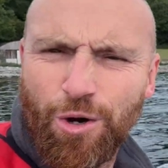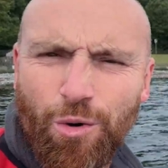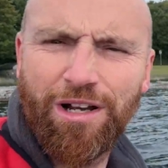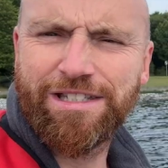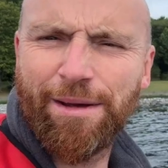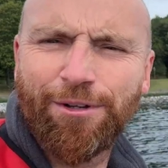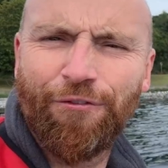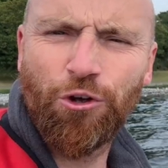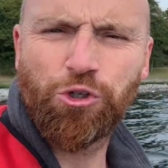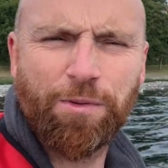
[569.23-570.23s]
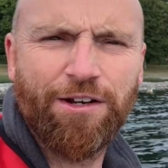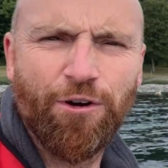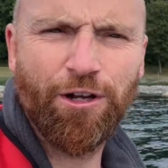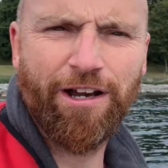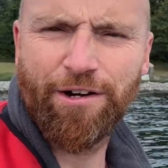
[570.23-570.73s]
We'll attempt a full speed
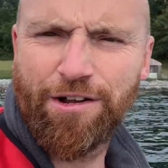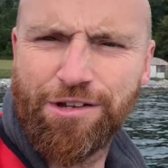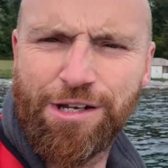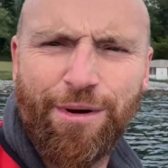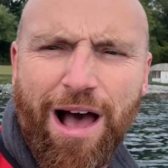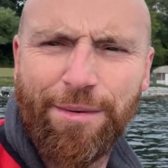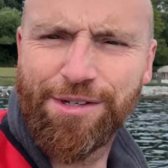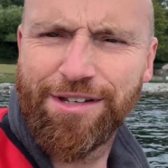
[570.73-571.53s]
run here, see what happens.